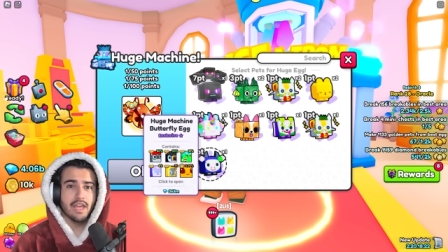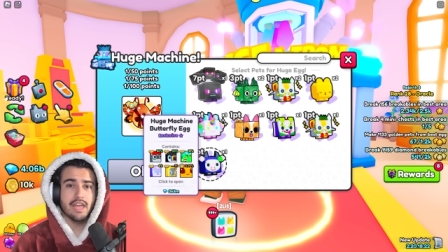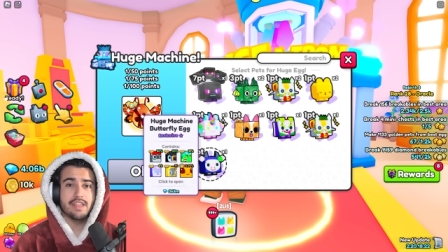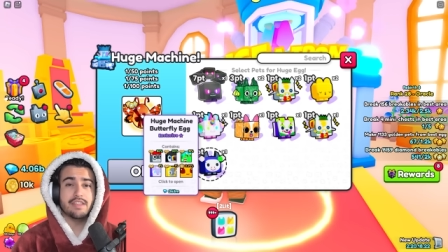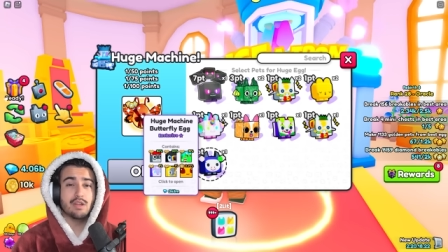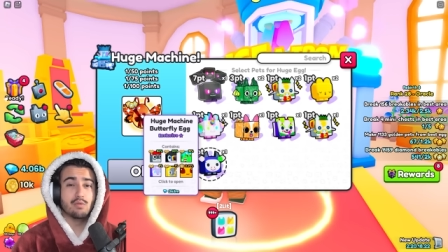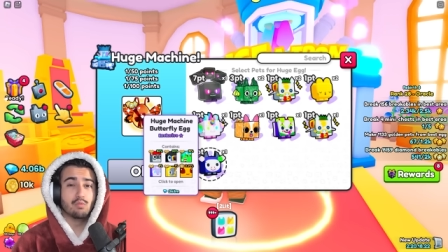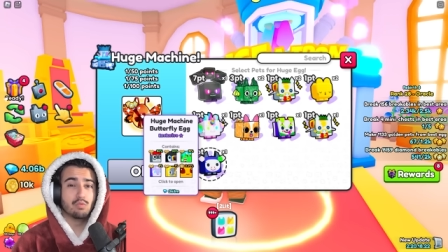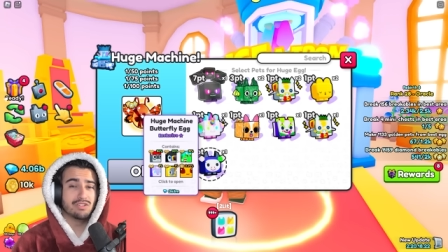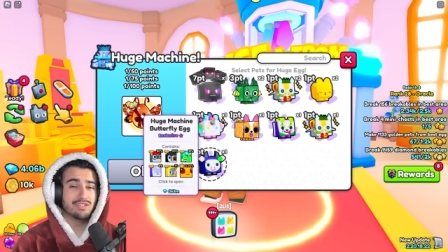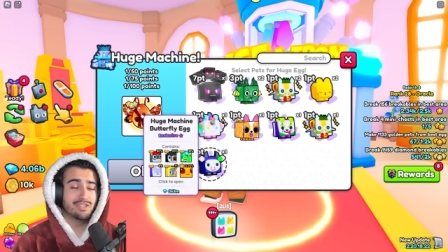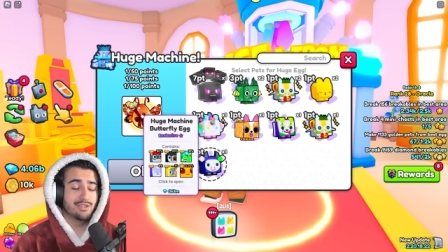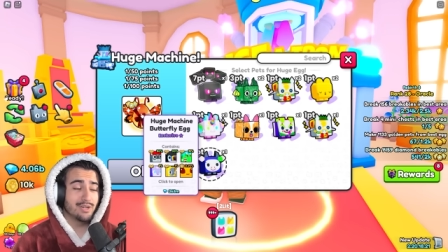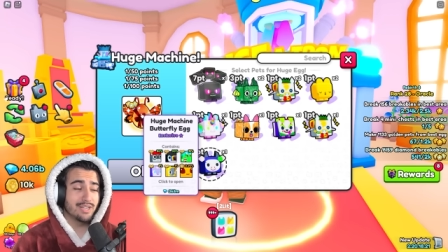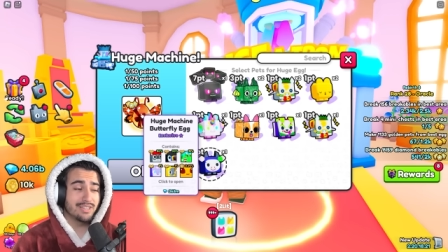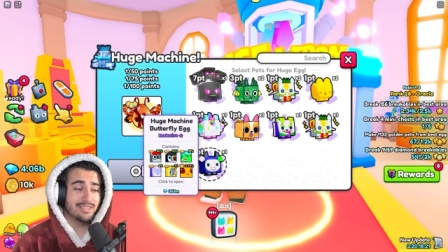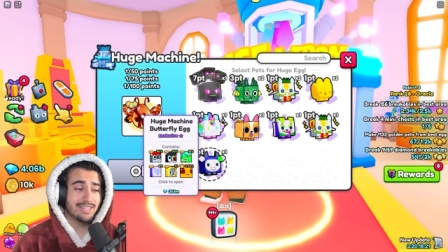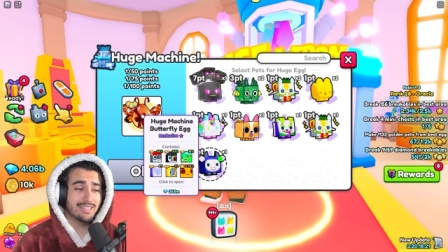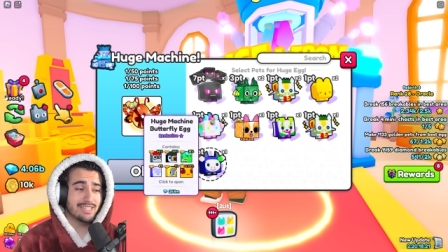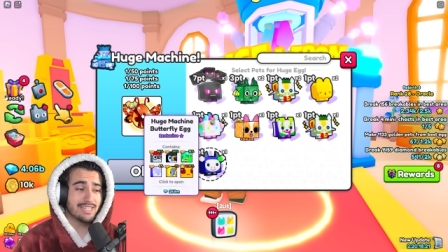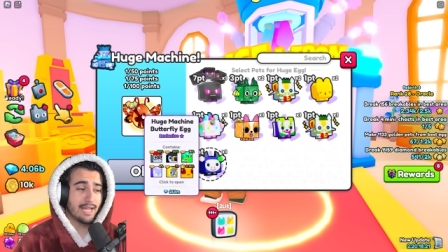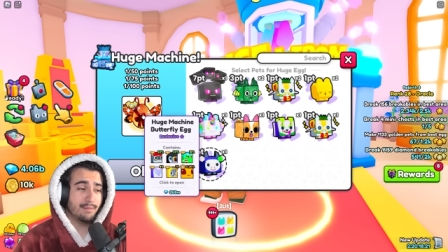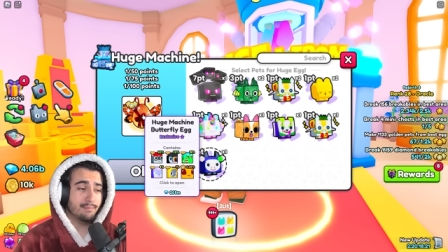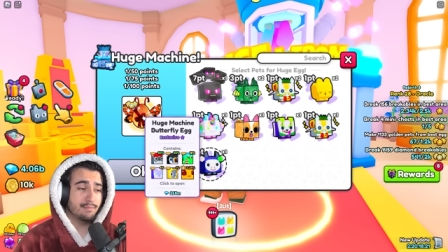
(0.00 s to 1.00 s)
And then once you get
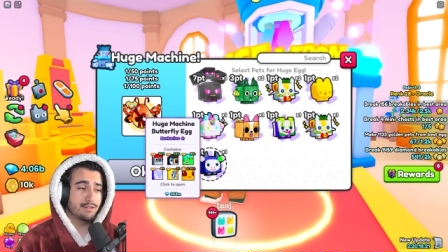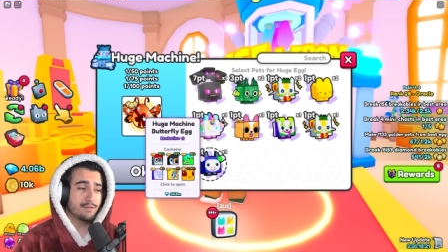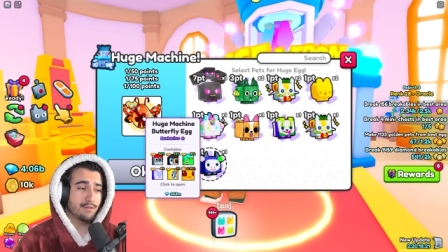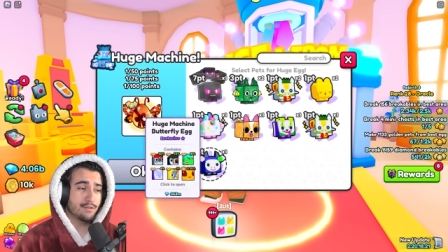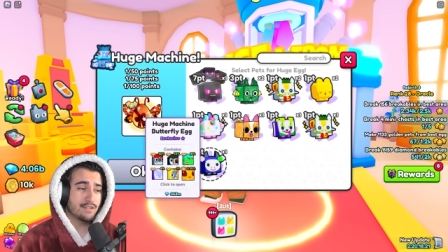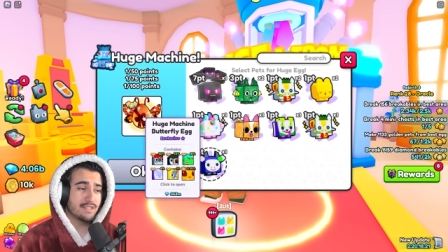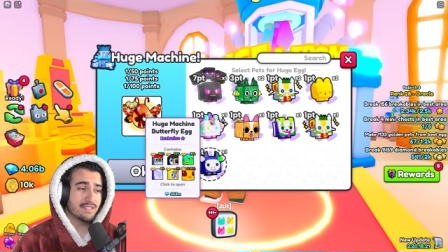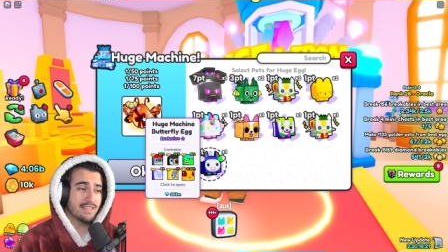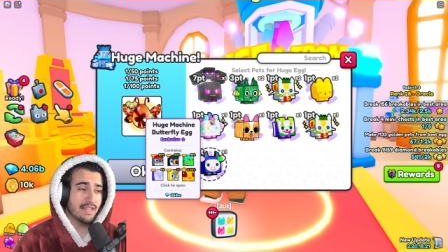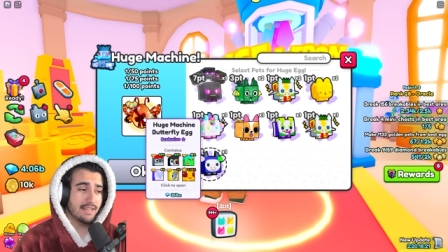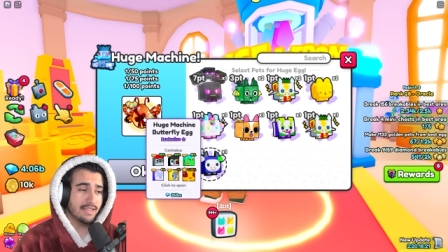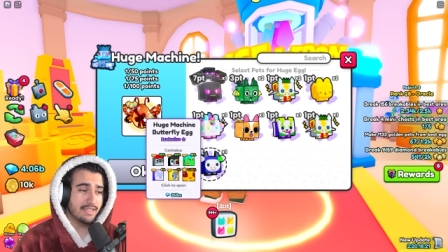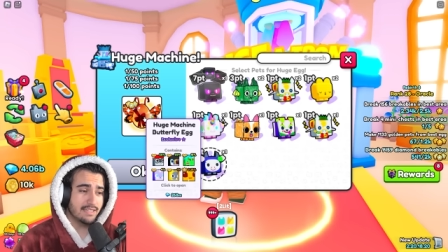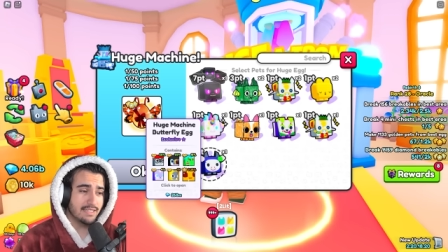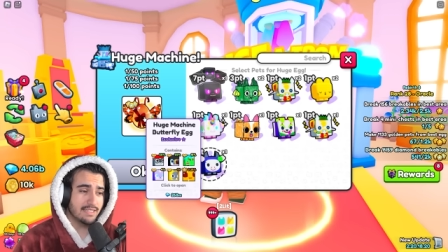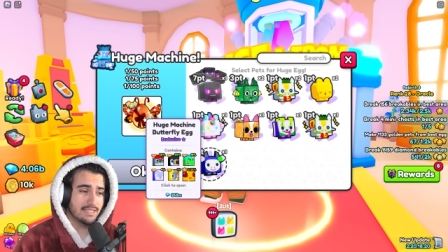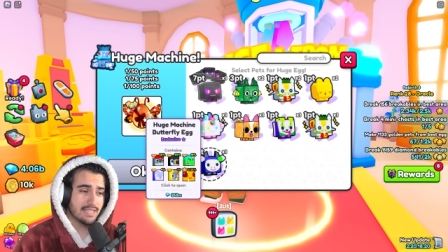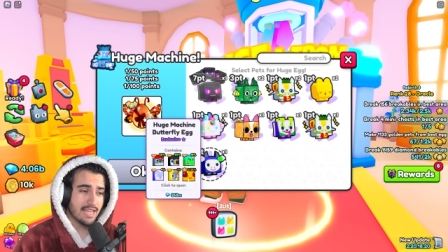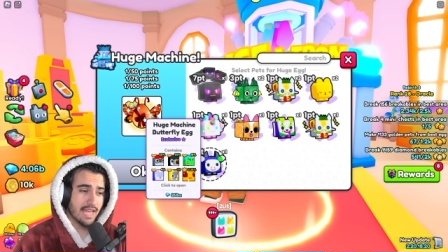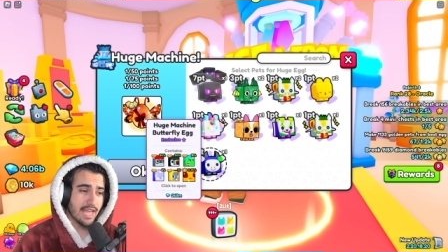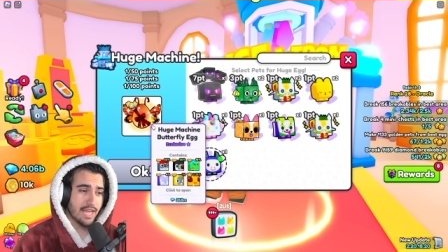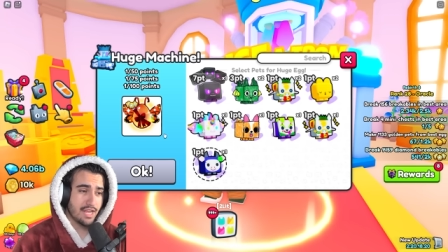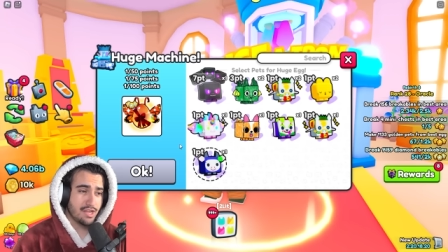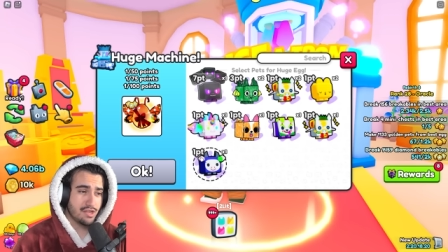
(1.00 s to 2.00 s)
the diamonds for selling
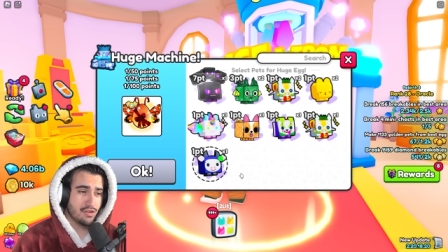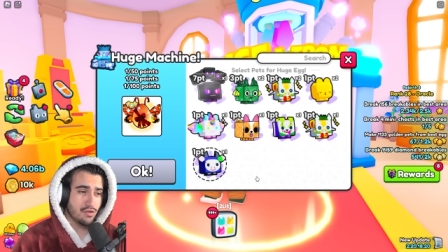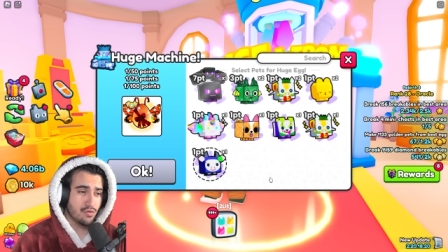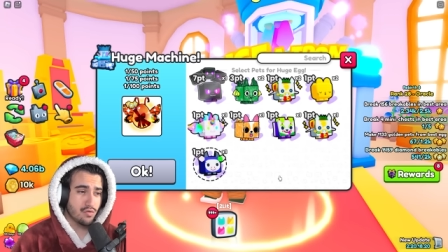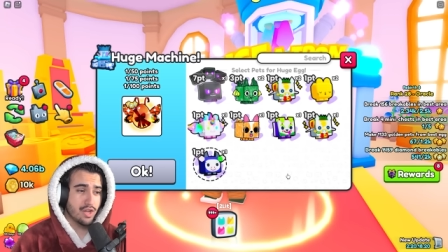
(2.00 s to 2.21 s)
this egg,